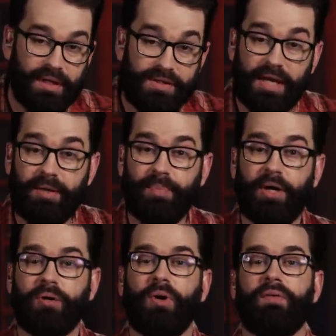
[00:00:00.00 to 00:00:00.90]
He said in
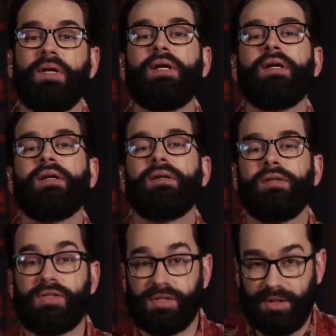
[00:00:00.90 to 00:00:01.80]
part, quote,
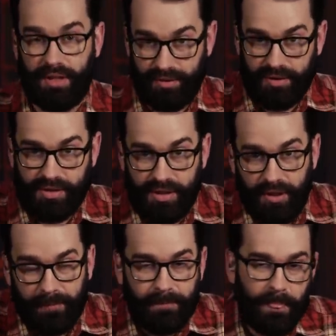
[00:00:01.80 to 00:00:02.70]
this is the, uh, the
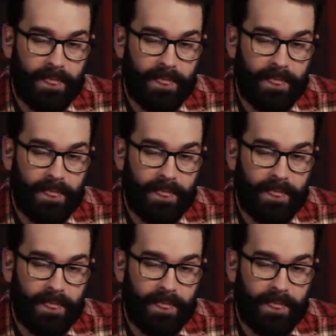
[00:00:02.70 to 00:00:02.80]
CEO,